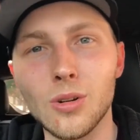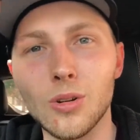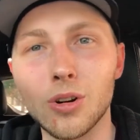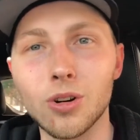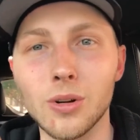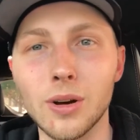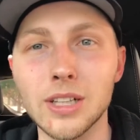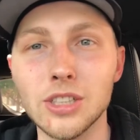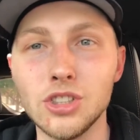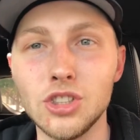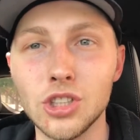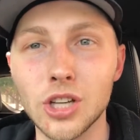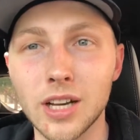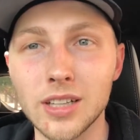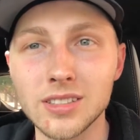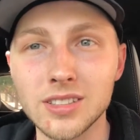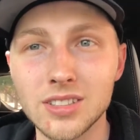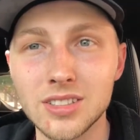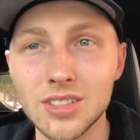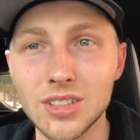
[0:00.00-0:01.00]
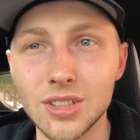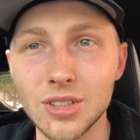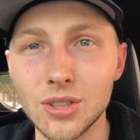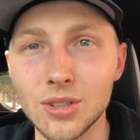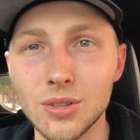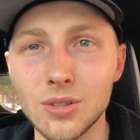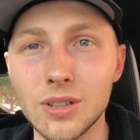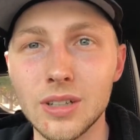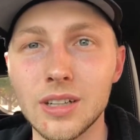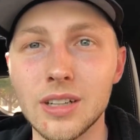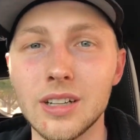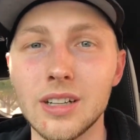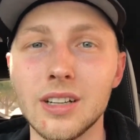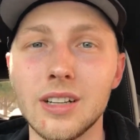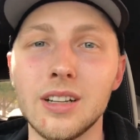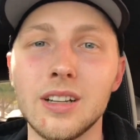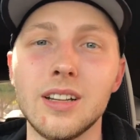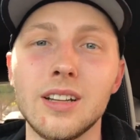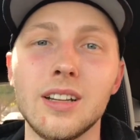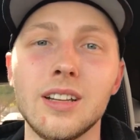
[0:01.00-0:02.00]
Or do I just do
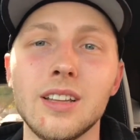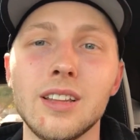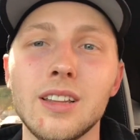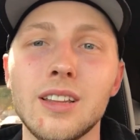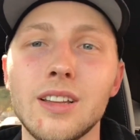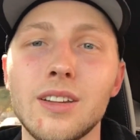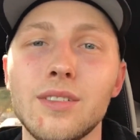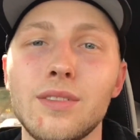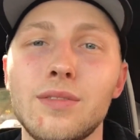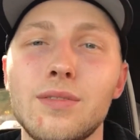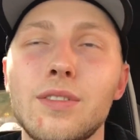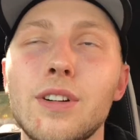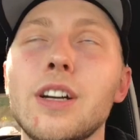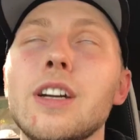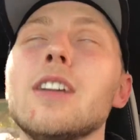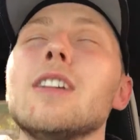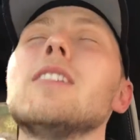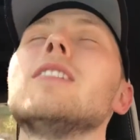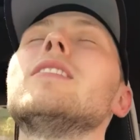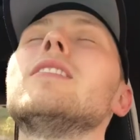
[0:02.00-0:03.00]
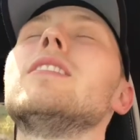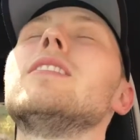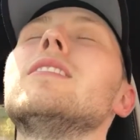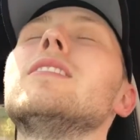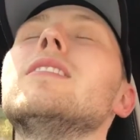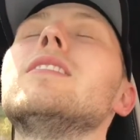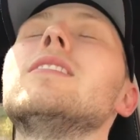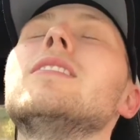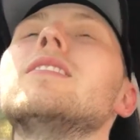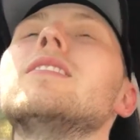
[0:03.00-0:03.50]
the freaking